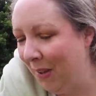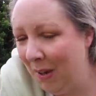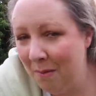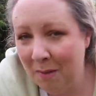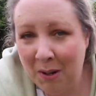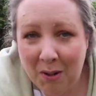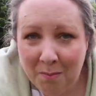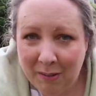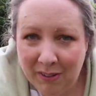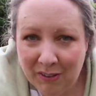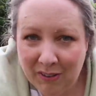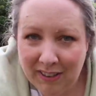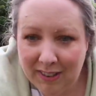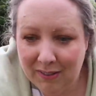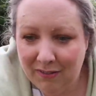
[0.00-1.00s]
But I hope you
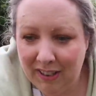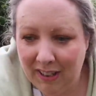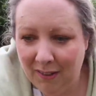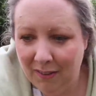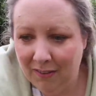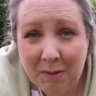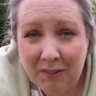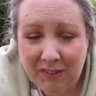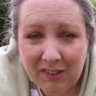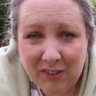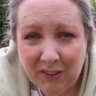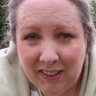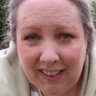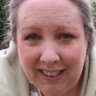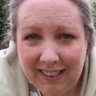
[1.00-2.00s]
enjoyed this video. But if you
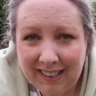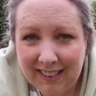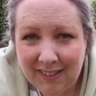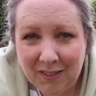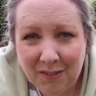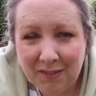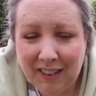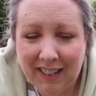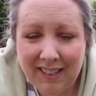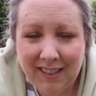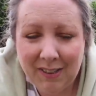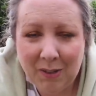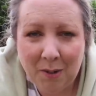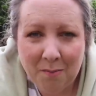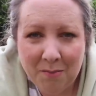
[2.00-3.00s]
enjoyed this, don't forget to
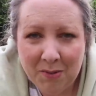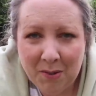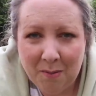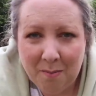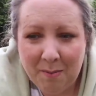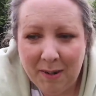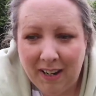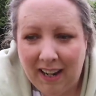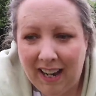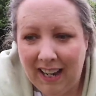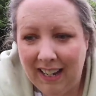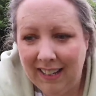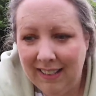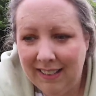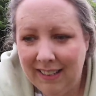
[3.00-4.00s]
thumbs up
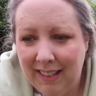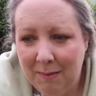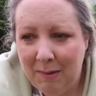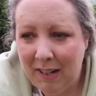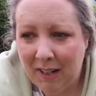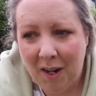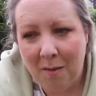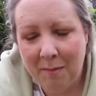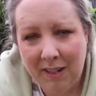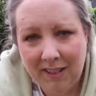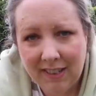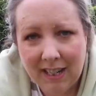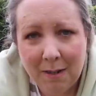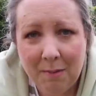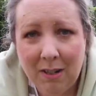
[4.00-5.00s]
and leave me a
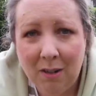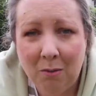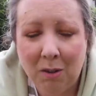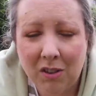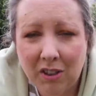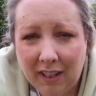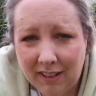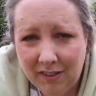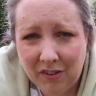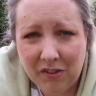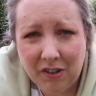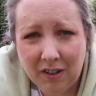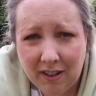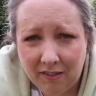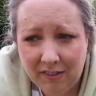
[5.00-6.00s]
comment. Let me know what
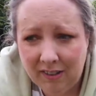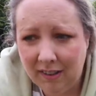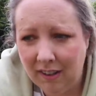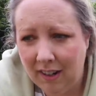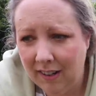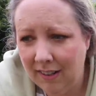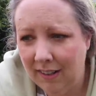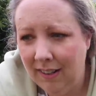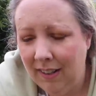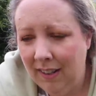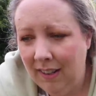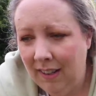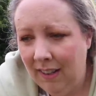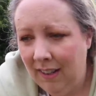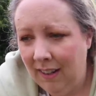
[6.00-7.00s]
challenges you're having in the garden
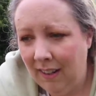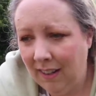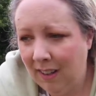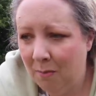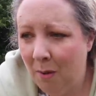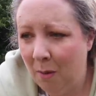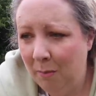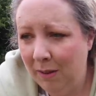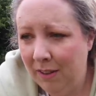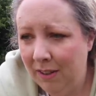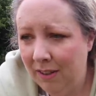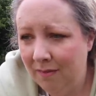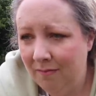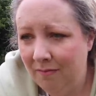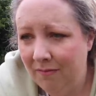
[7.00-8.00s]
at the
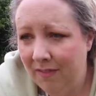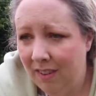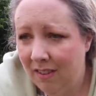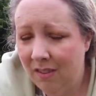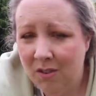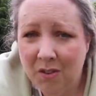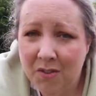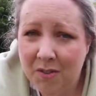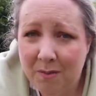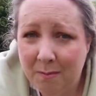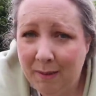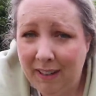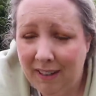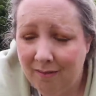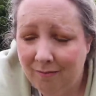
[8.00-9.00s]
moment. Is it just
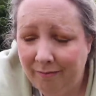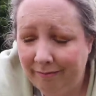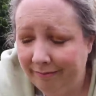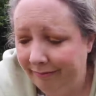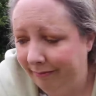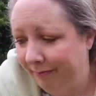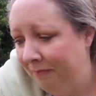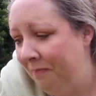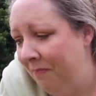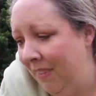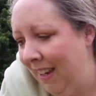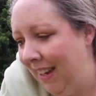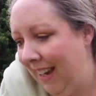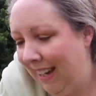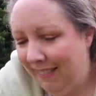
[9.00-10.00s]
me?
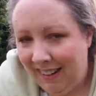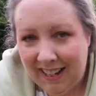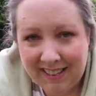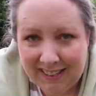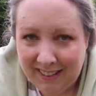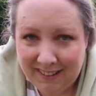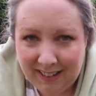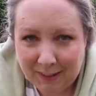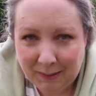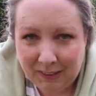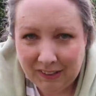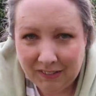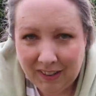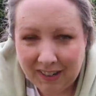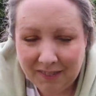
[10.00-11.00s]
Anyway, I'll see you in next
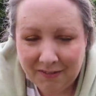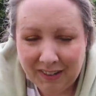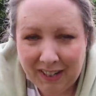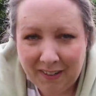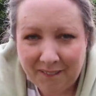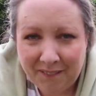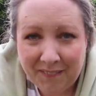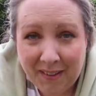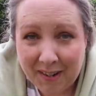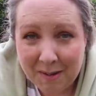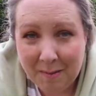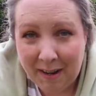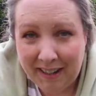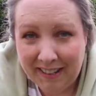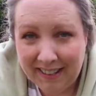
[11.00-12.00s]
week's garden video. Okay, bye.